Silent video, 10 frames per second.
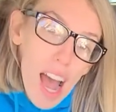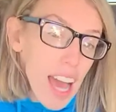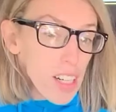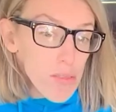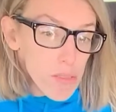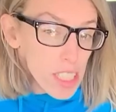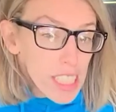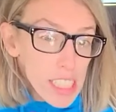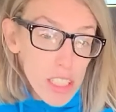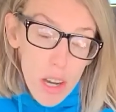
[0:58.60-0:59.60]
I don't
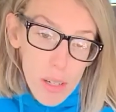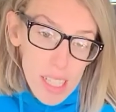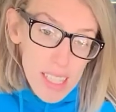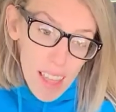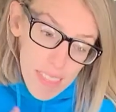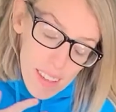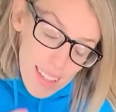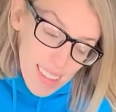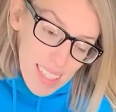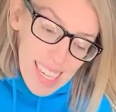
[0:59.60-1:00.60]
really notice that the,
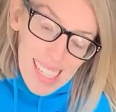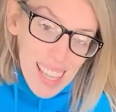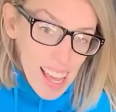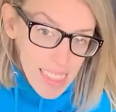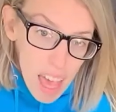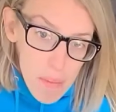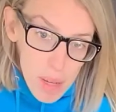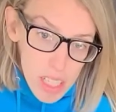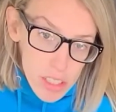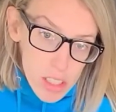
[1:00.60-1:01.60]
the incline that
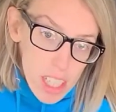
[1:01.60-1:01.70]
much.